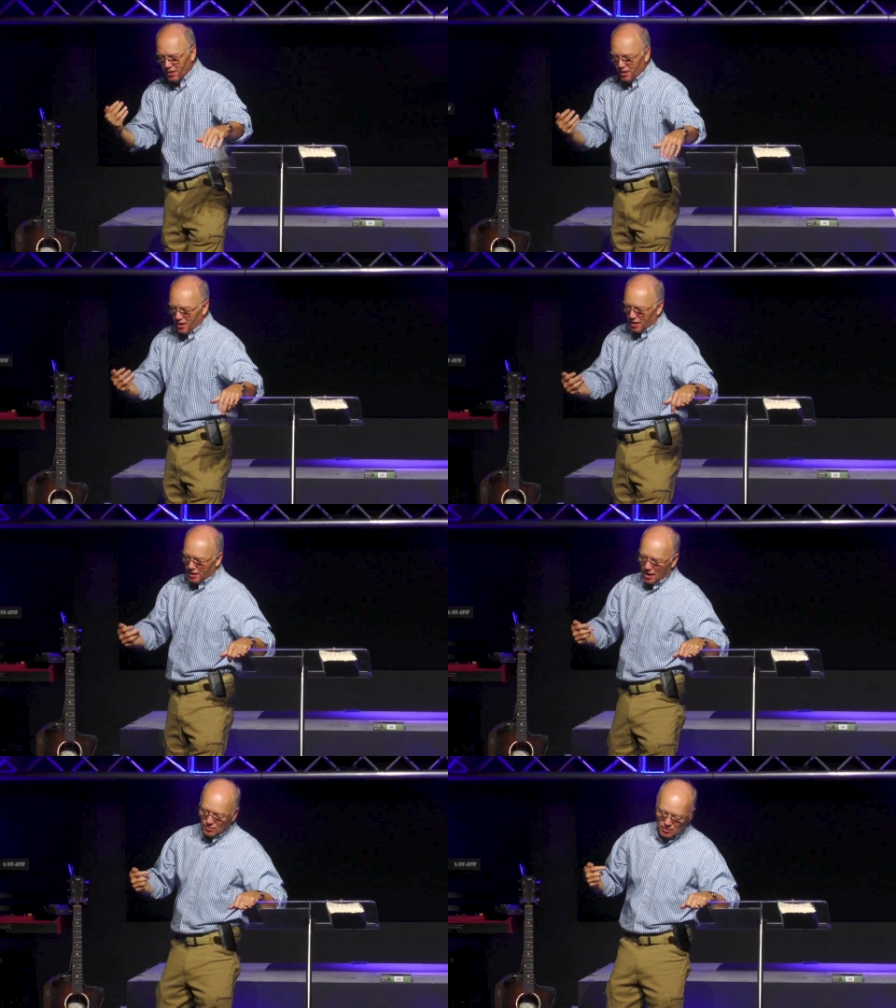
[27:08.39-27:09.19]
in
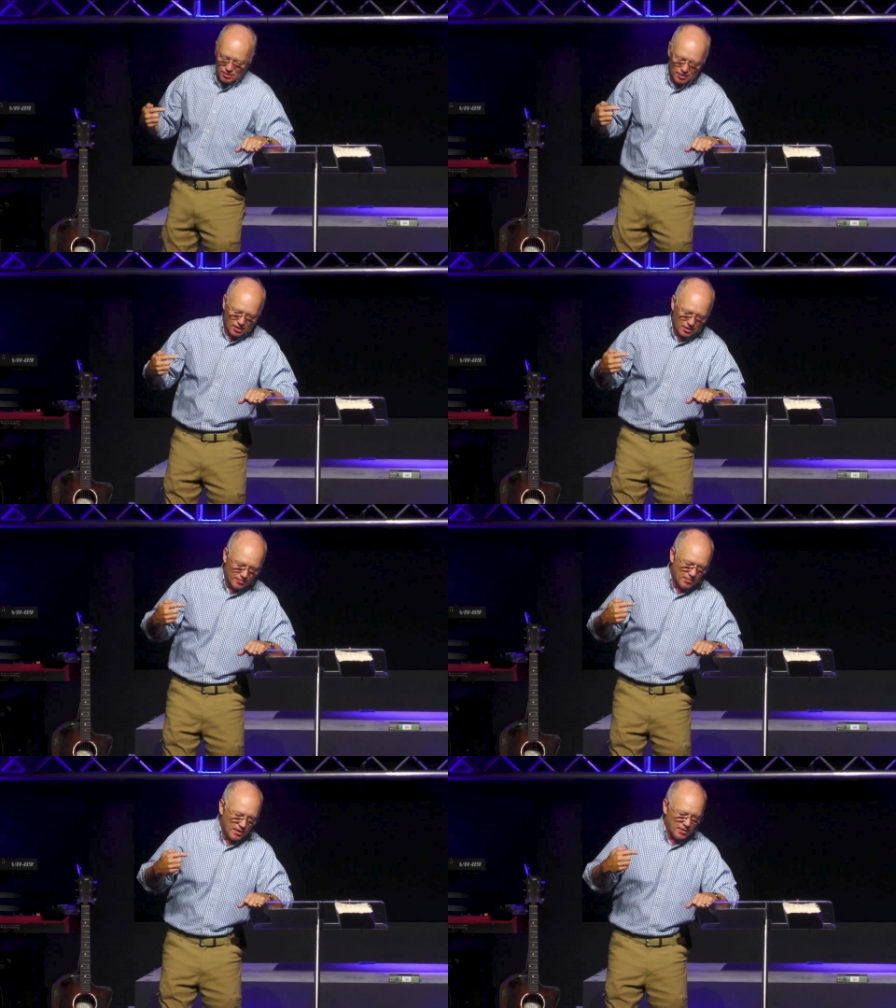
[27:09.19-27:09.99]

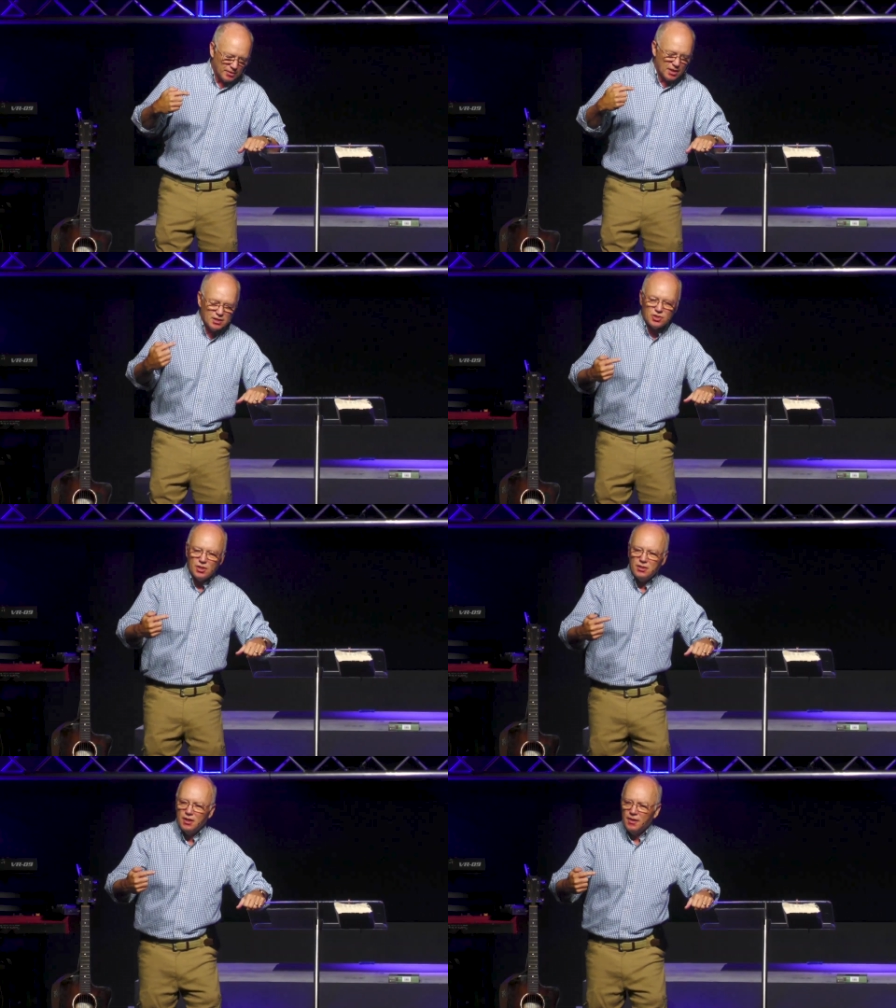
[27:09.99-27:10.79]
our
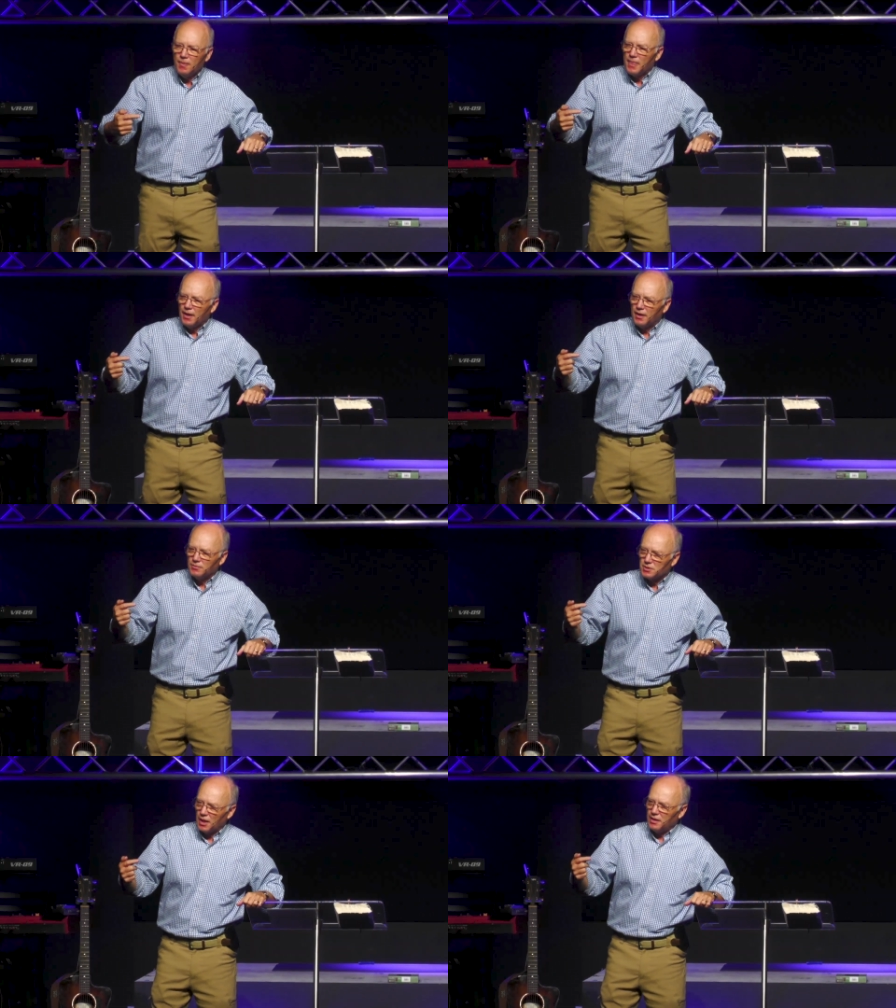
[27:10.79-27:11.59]
kitchen. And it
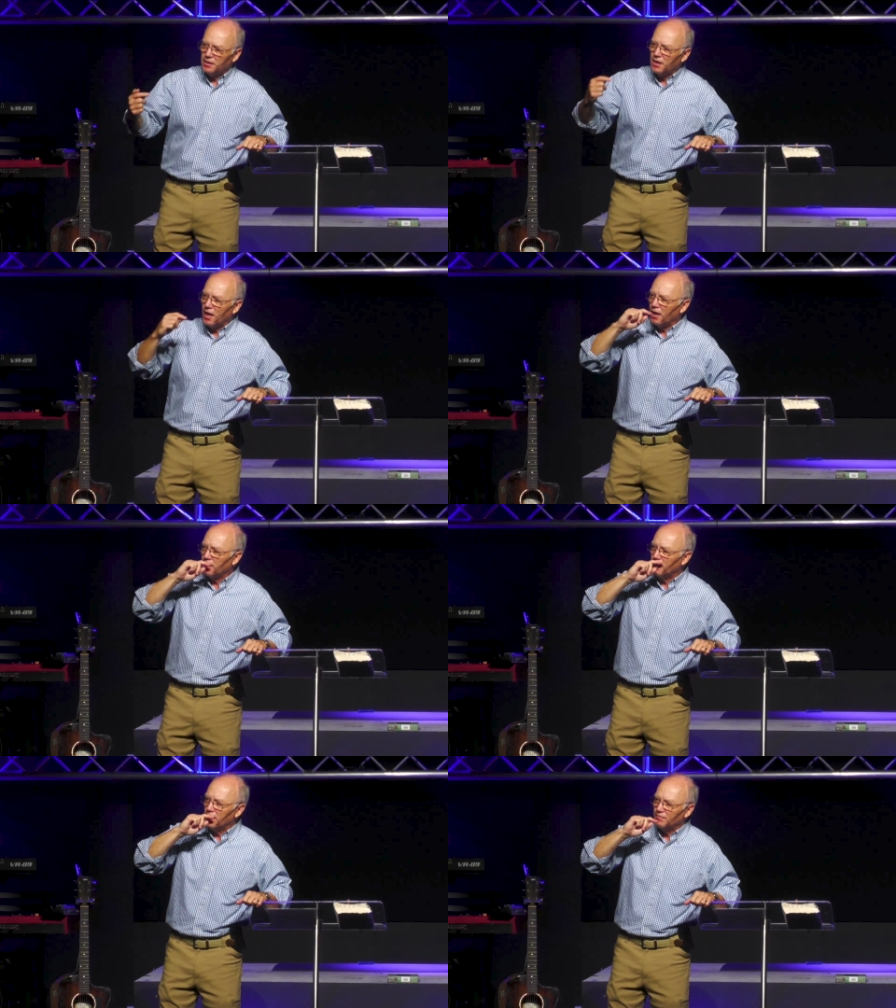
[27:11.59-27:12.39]
was late at night.
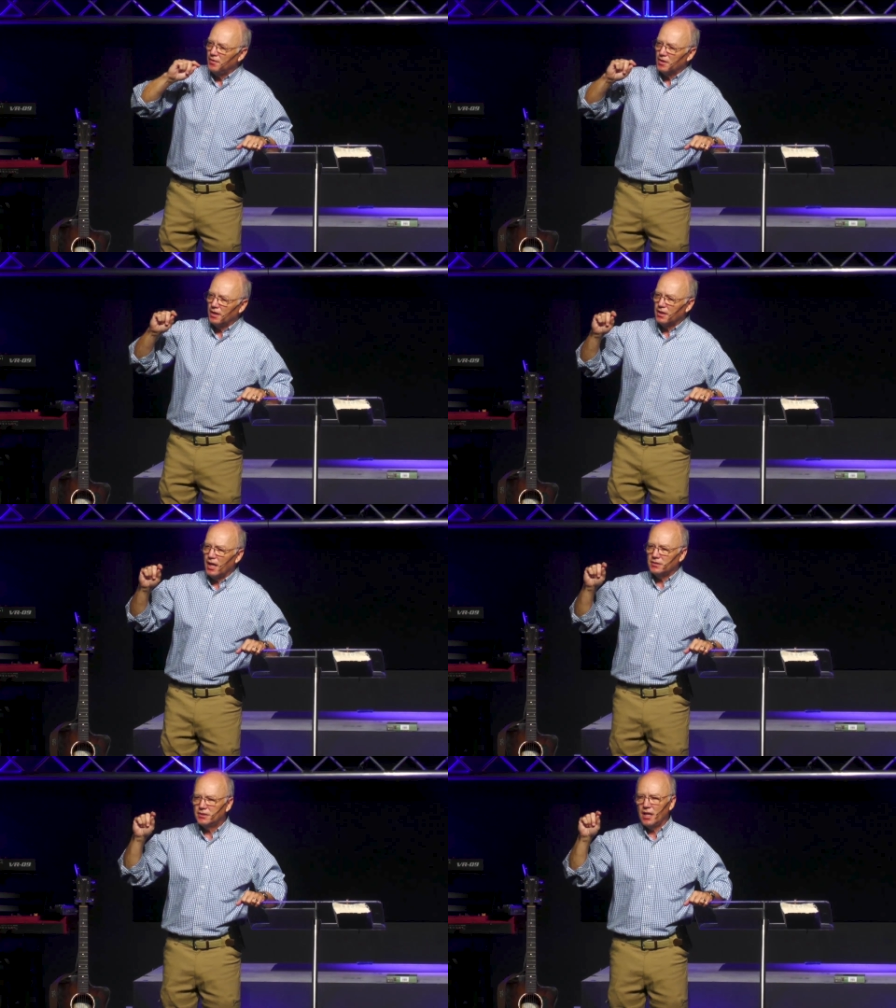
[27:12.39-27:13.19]
And I felt like God
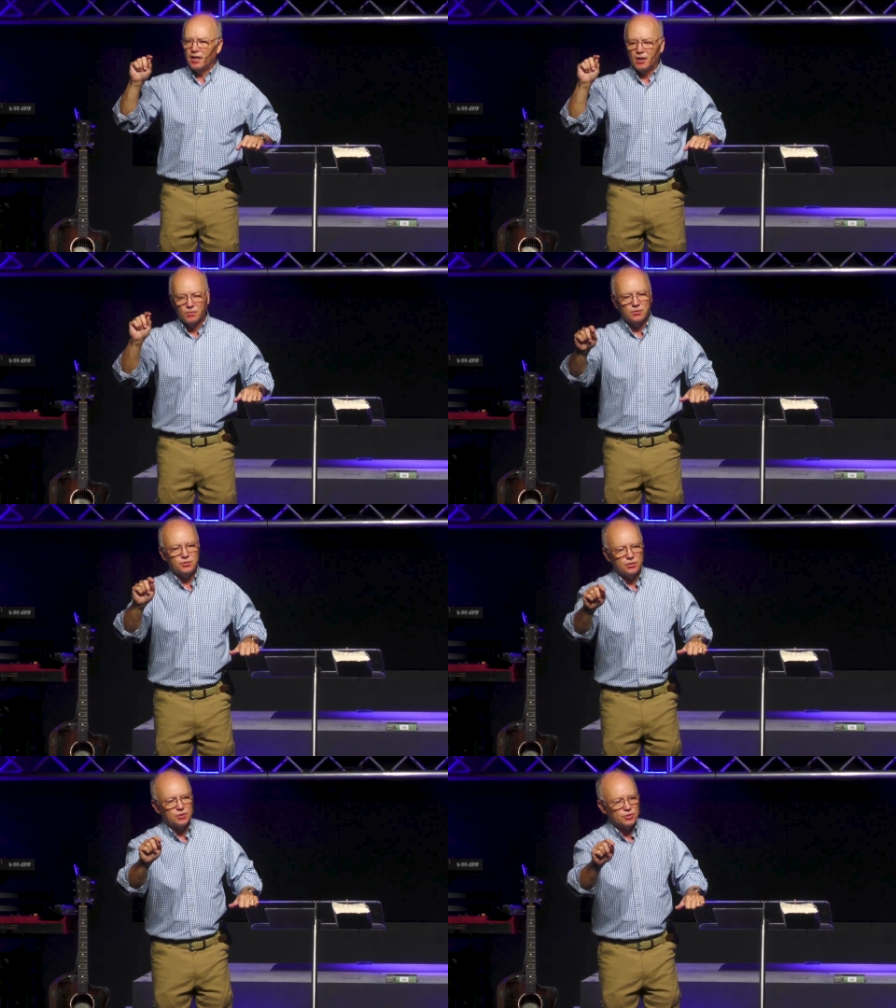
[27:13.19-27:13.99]
said, I want you
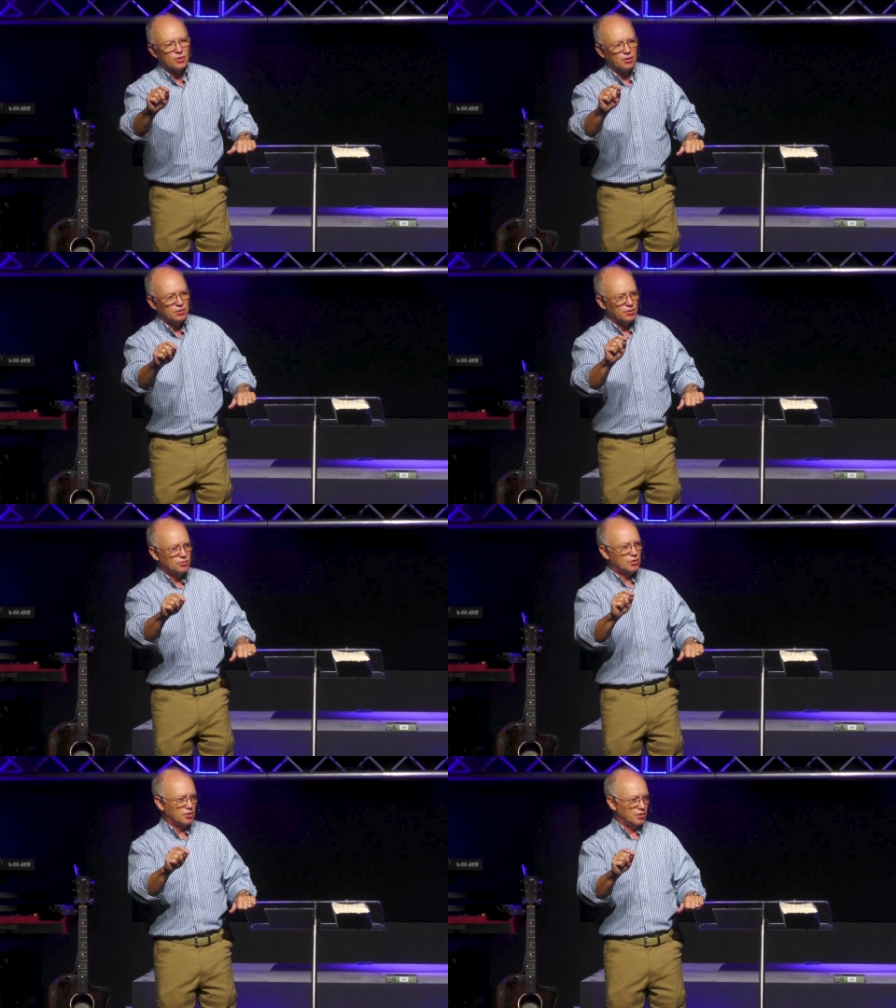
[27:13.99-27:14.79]
to start a new
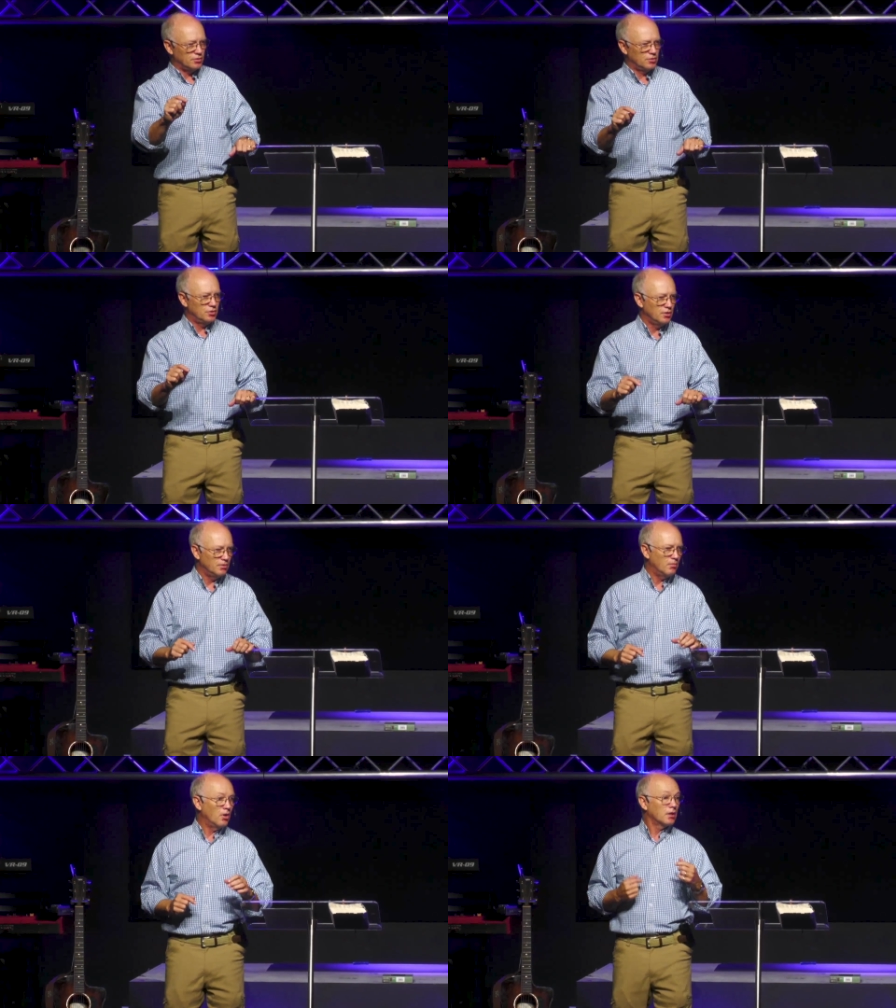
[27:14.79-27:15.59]
church,
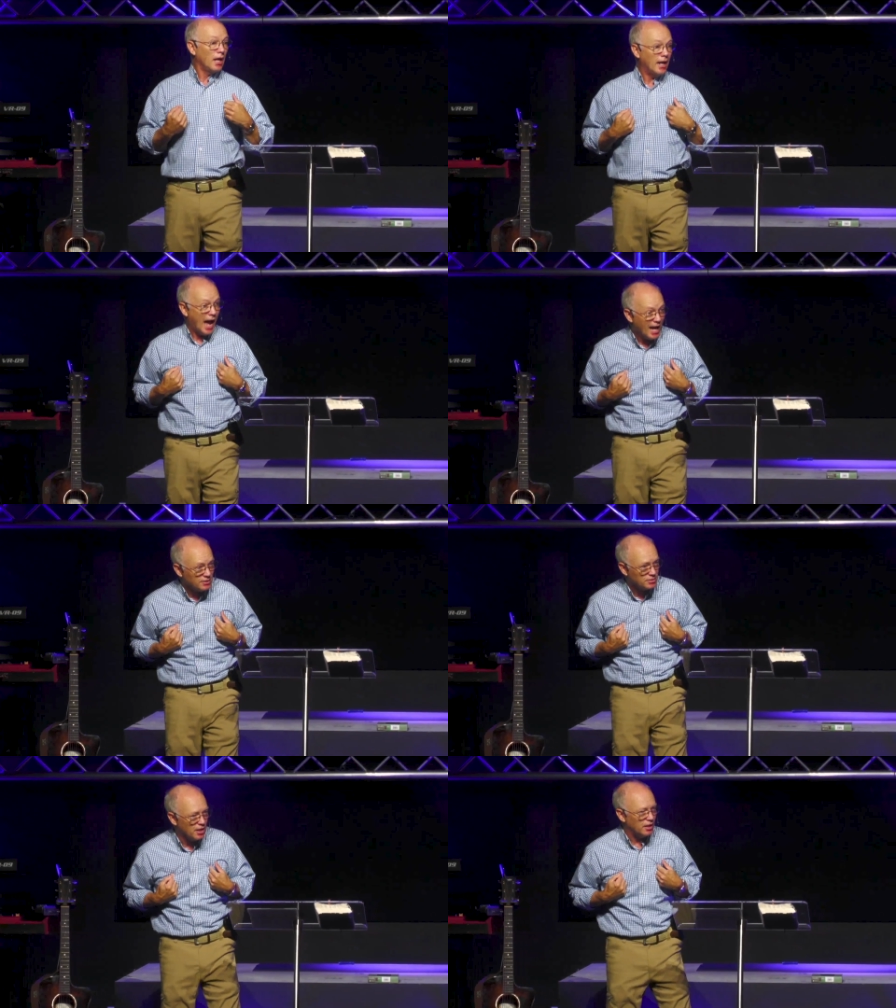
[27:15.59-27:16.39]
Mark. And I
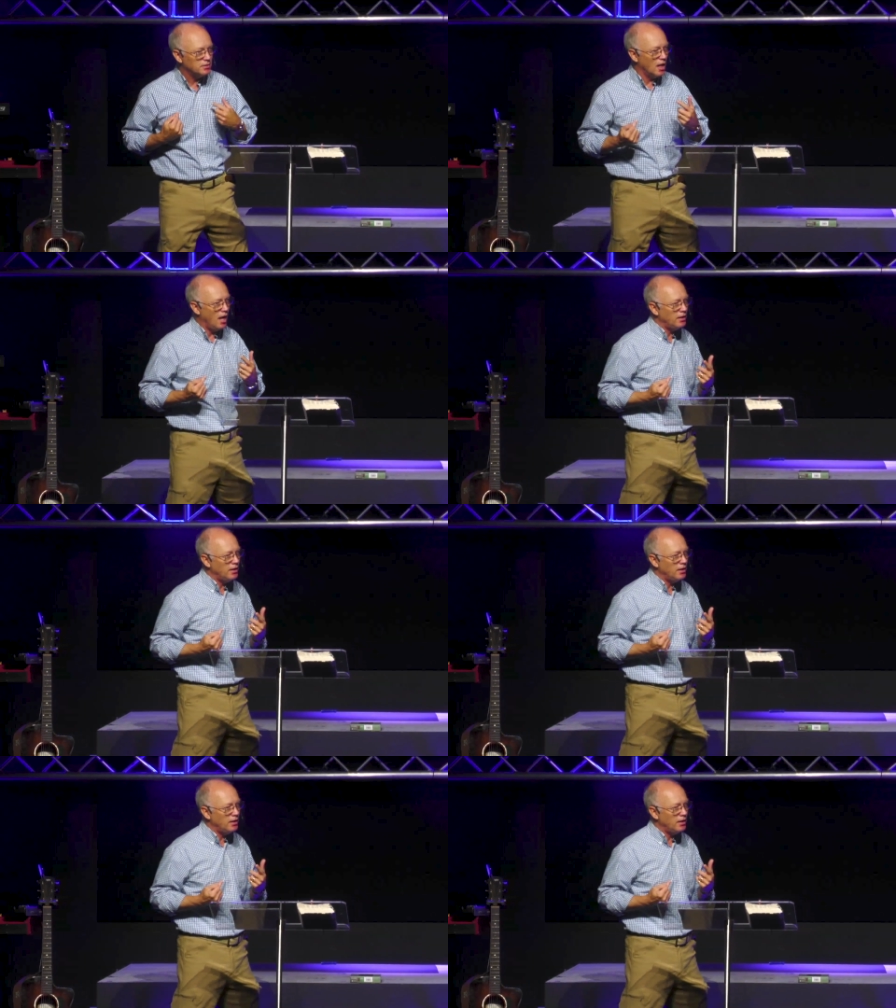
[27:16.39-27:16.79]
said, God,